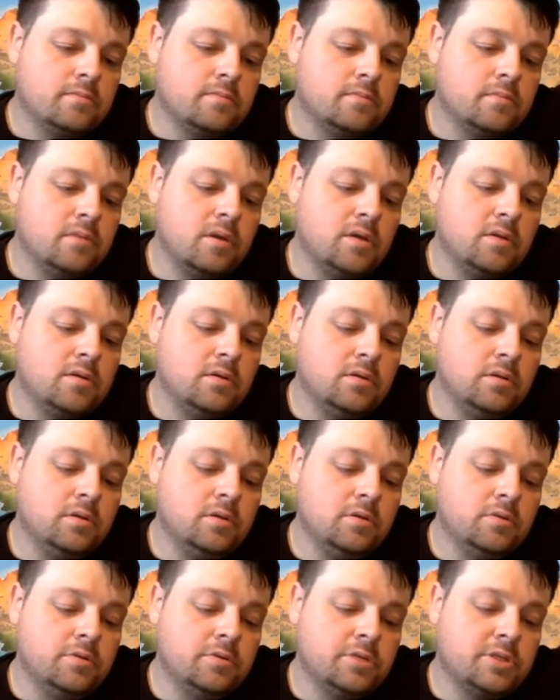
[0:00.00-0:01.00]

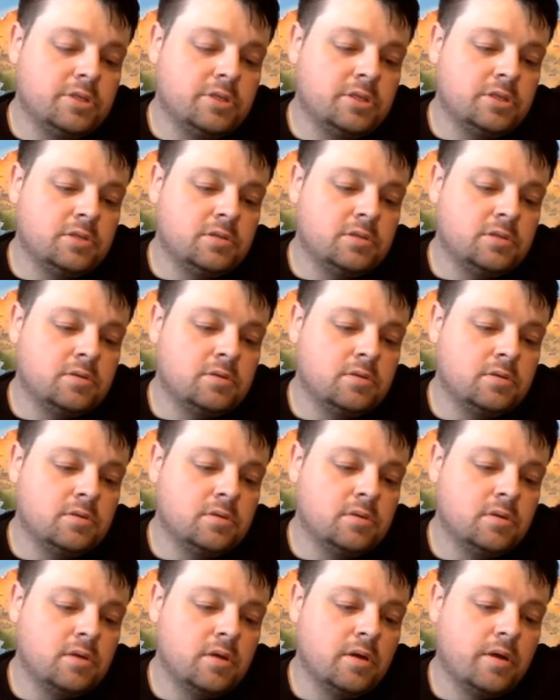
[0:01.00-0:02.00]
Illusion.
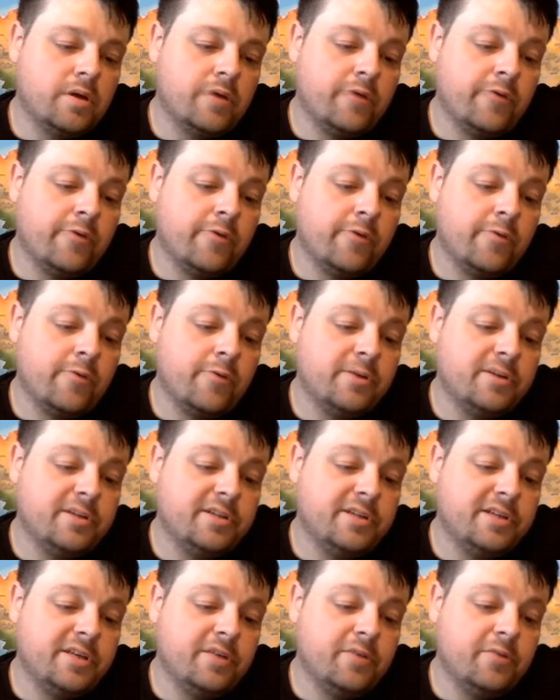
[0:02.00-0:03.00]
If we wanted
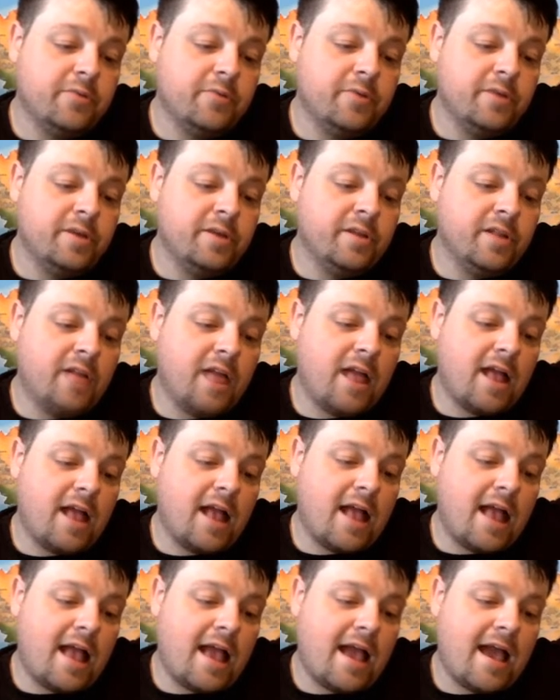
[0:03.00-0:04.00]
to get real
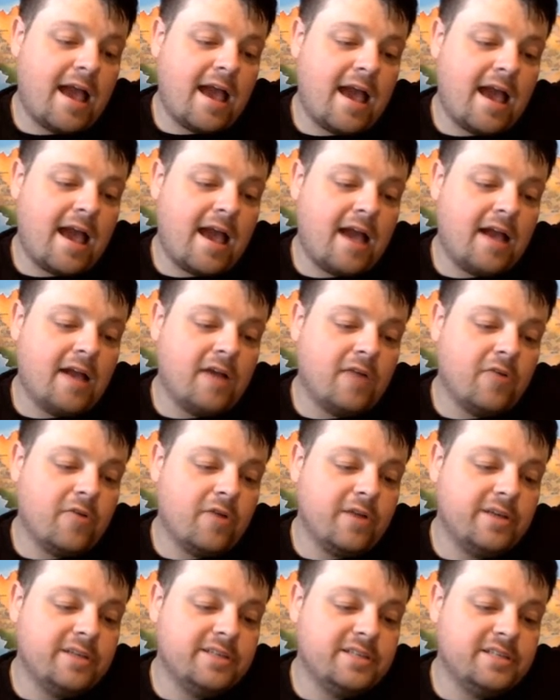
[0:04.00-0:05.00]

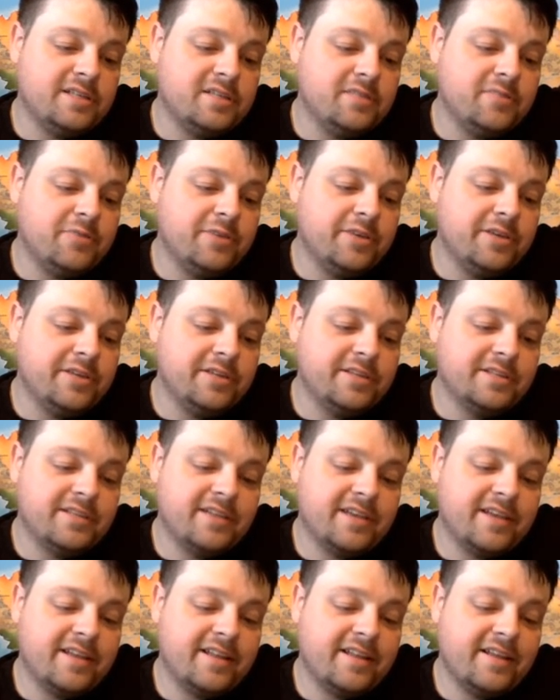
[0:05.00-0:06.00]
crazy, we could
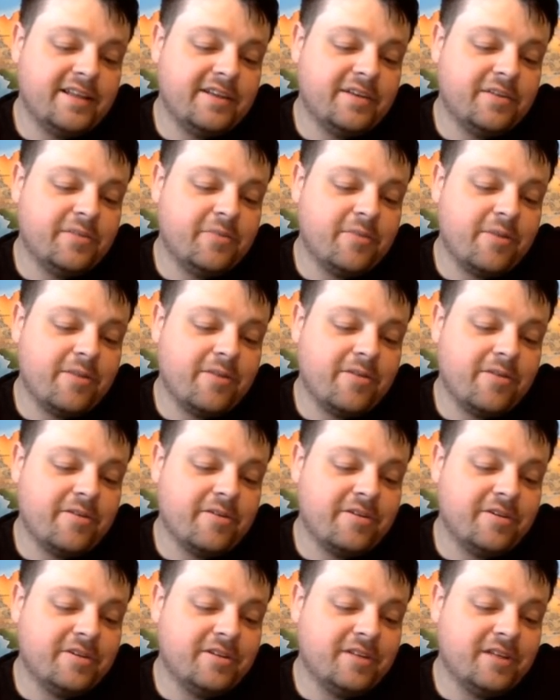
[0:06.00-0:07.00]
say that your weather
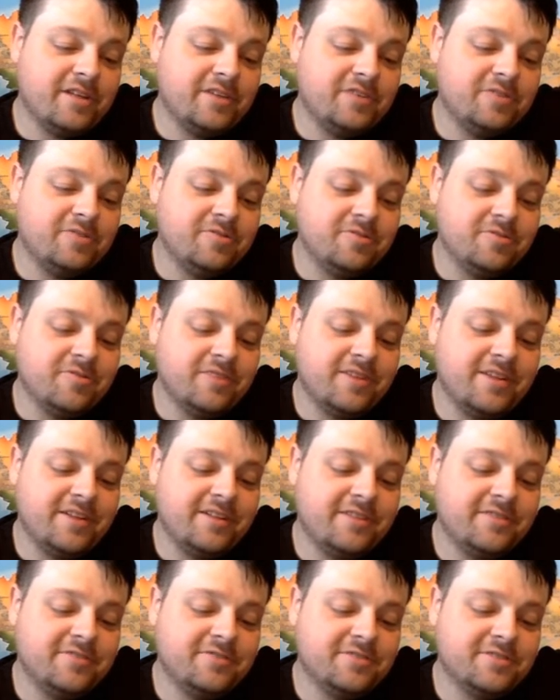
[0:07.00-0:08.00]
could let you create
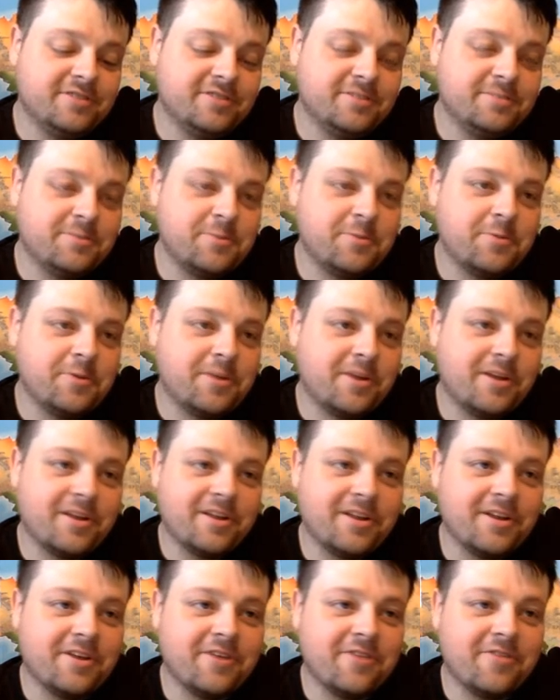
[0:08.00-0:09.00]
illusions, but we're not
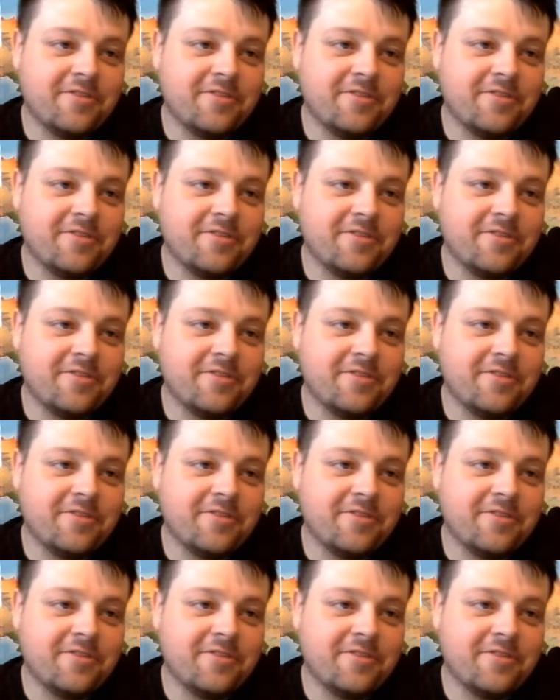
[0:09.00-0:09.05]
going to go there.